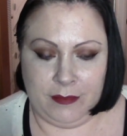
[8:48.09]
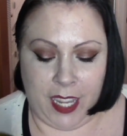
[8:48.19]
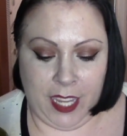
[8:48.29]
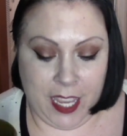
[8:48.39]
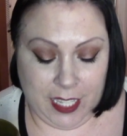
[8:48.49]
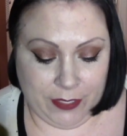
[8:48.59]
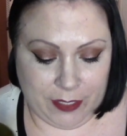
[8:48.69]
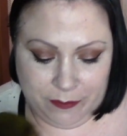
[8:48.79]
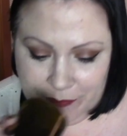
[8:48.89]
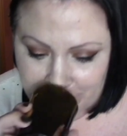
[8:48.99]
I can't
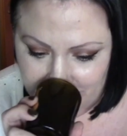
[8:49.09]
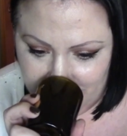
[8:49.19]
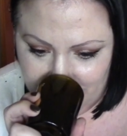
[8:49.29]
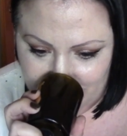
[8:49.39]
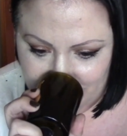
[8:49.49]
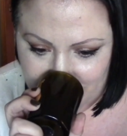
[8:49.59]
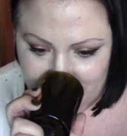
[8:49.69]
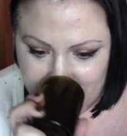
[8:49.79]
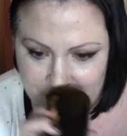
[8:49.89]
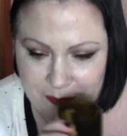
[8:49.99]
even.
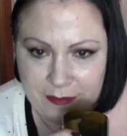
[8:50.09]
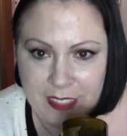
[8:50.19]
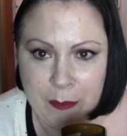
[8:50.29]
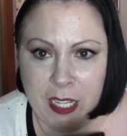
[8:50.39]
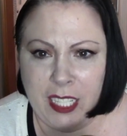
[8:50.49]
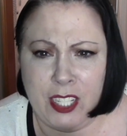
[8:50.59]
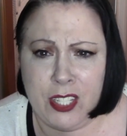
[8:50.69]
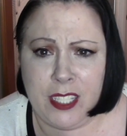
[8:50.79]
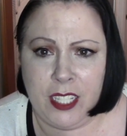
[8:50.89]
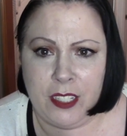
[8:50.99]
I'm not going to
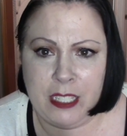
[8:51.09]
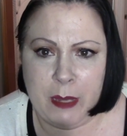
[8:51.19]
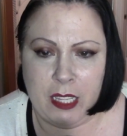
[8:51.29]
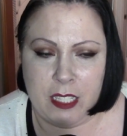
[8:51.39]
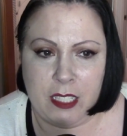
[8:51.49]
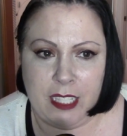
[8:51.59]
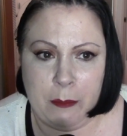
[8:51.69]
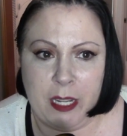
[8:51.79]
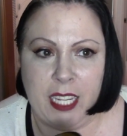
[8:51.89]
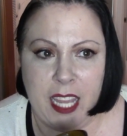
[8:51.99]
just sit here smelling this all day.
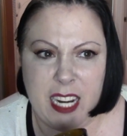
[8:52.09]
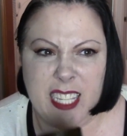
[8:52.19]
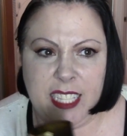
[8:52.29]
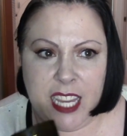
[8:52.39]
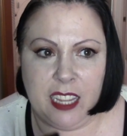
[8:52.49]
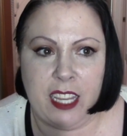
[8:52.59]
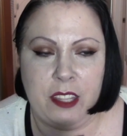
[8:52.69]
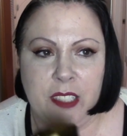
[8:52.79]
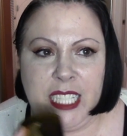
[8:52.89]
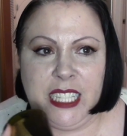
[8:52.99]
But again, it's like that
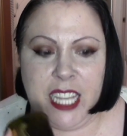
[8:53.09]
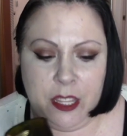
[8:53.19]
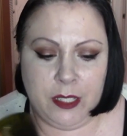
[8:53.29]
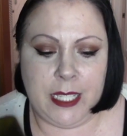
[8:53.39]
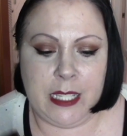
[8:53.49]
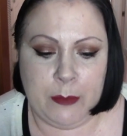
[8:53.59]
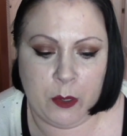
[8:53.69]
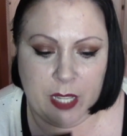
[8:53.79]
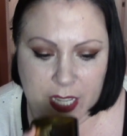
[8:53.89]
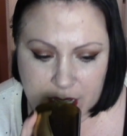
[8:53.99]
leathery,
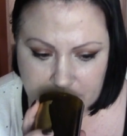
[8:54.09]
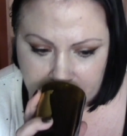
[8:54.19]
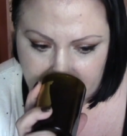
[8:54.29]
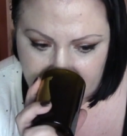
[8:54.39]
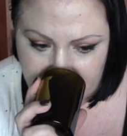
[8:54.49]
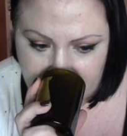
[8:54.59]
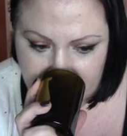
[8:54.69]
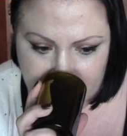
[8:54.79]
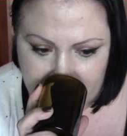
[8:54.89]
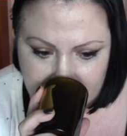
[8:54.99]
smoky.
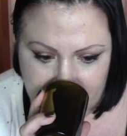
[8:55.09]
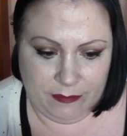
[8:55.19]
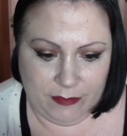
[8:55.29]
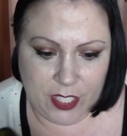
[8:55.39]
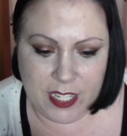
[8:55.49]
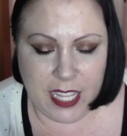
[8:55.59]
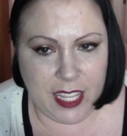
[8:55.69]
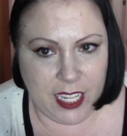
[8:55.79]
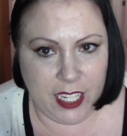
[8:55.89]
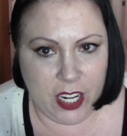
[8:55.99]
There's
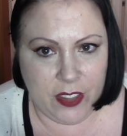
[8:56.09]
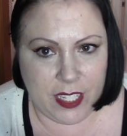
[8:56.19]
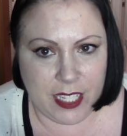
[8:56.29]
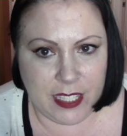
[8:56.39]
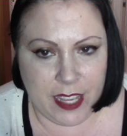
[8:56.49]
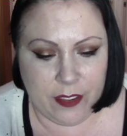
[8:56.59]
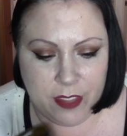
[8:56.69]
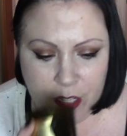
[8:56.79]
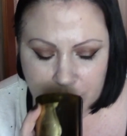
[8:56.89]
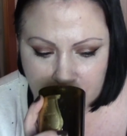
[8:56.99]
nothing in here that says leather
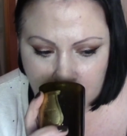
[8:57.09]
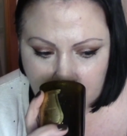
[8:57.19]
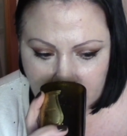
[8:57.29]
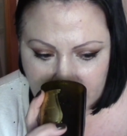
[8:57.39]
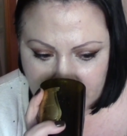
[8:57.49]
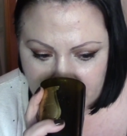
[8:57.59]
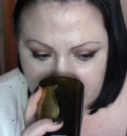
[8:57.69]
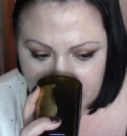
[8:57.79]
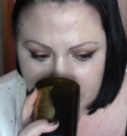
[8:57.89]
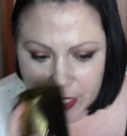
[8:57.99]
though. So woody,
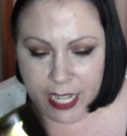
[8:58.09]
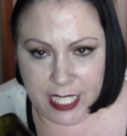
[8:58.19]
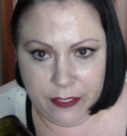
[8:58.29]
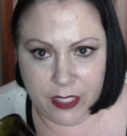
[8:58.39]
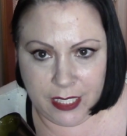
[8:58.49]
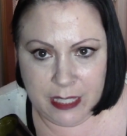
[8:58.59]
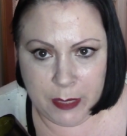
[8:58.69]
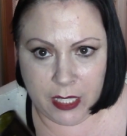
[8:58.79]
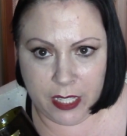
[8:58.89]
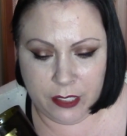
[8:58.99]
but I definitely
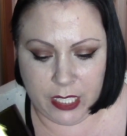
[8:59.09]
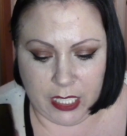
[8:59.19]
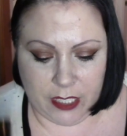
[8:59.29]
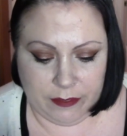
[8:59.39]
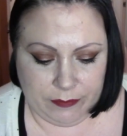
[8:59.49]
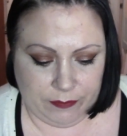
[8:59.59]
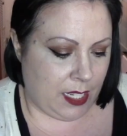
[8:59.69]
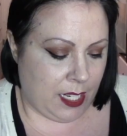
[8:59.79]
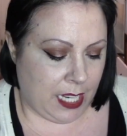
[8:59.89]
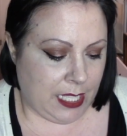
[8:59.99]
smell leather in here.
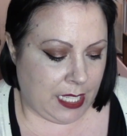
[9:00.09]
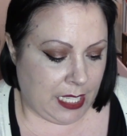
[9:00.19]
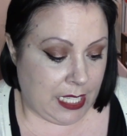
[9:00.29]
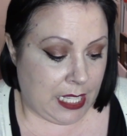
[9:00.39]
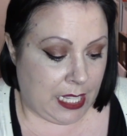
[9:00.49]
Next is